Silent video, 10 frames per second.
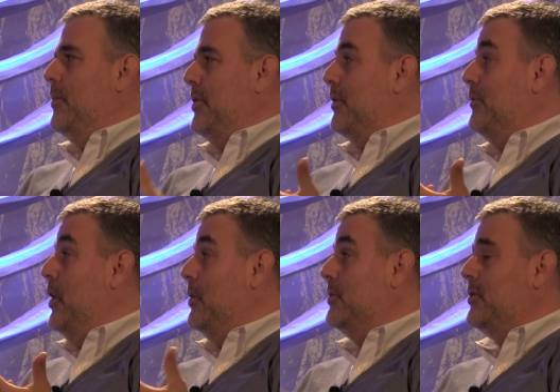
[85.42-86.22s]
with their
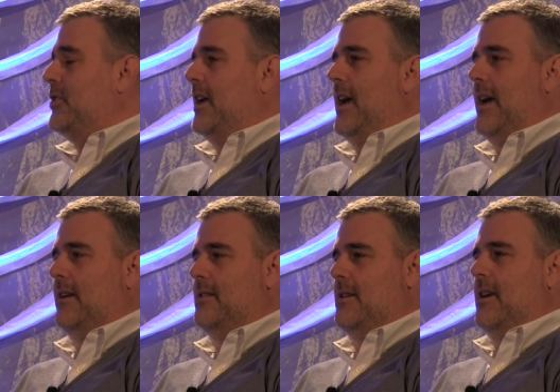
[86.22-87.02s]
phones.
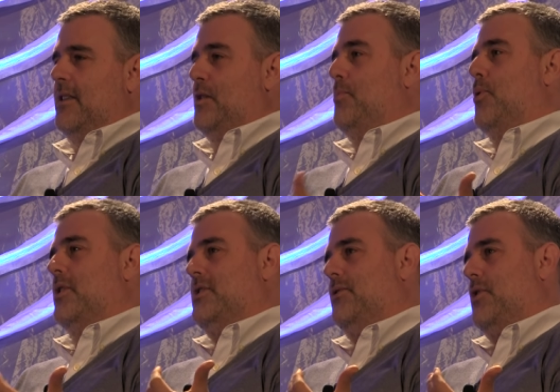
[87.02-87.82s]
And the
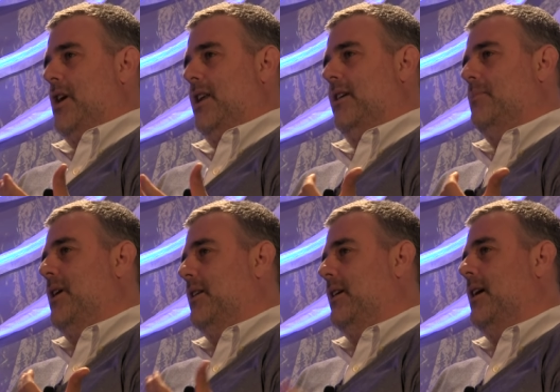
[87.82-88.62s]
importance of creating
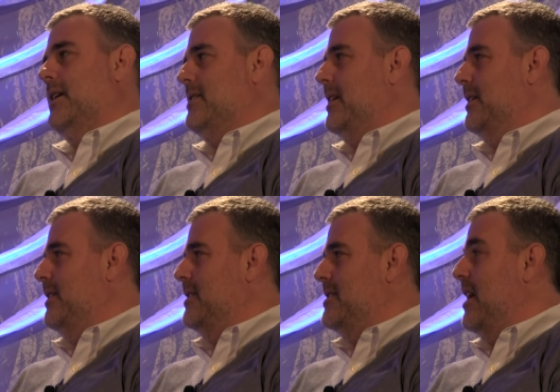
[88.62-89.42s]
compelling
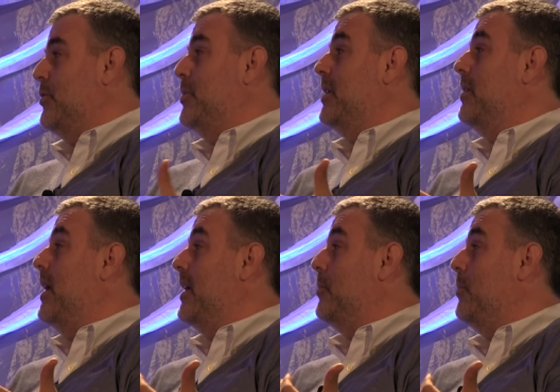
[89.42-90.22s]
content is never
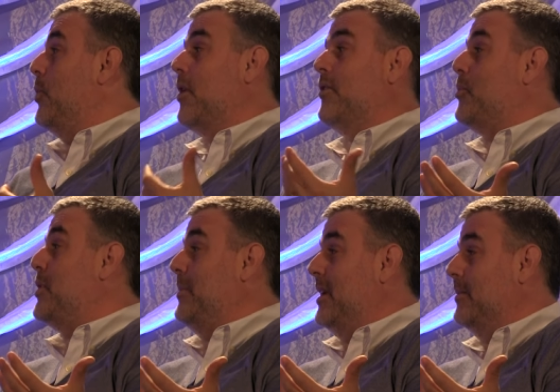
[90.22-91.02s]
been more of a
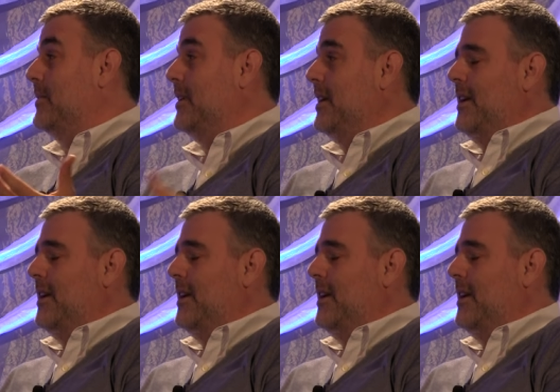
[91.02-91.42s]
premium